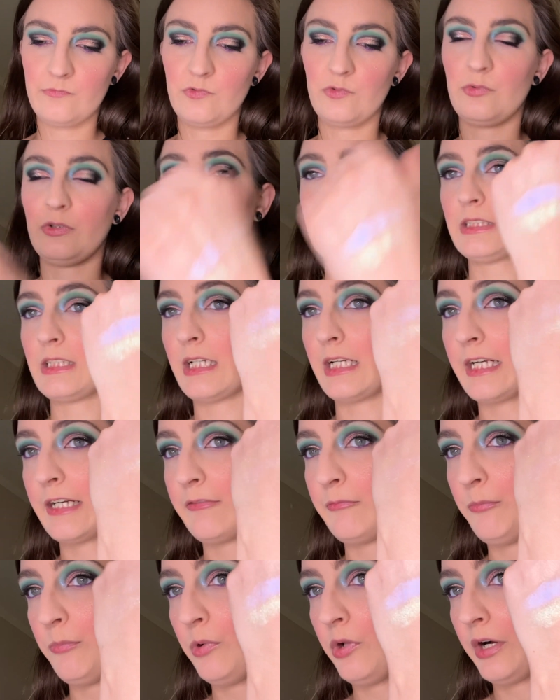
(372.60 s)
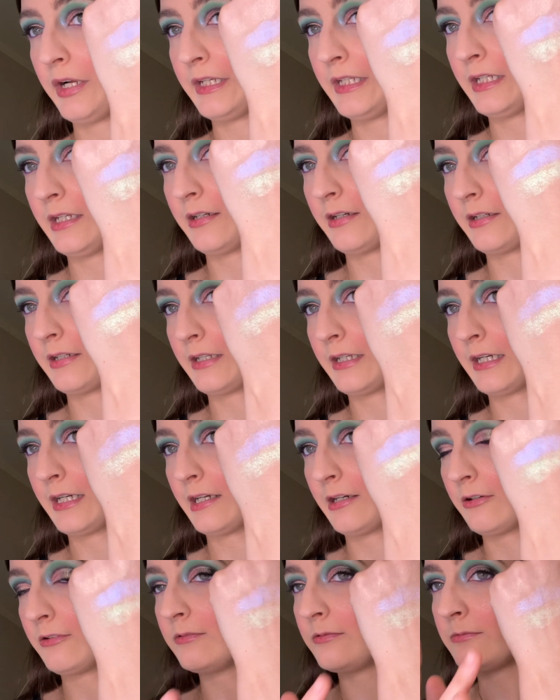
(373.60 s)
which I have Blinding on
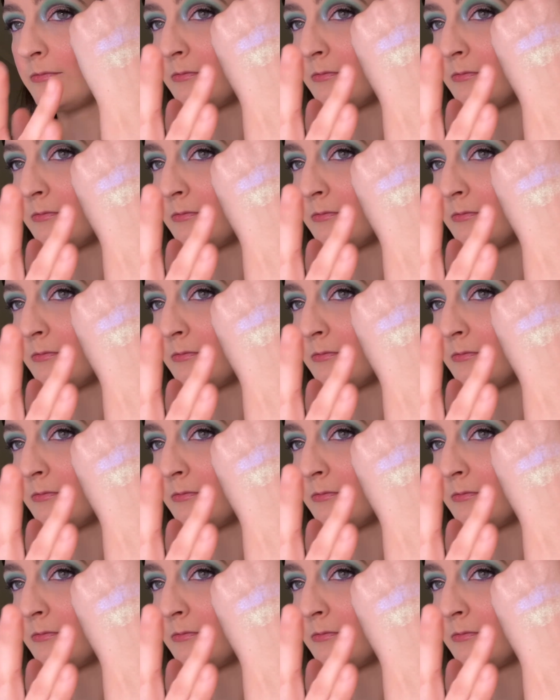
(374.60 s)
now.